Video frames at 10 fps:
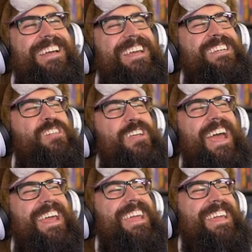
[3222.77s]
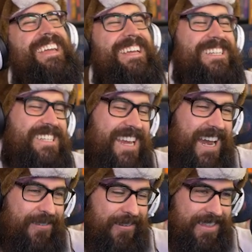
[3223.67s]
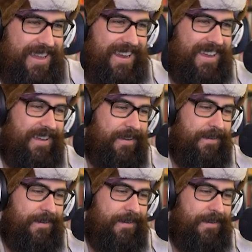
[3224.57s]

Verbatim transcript: He's Shaggy! He's scared of everything.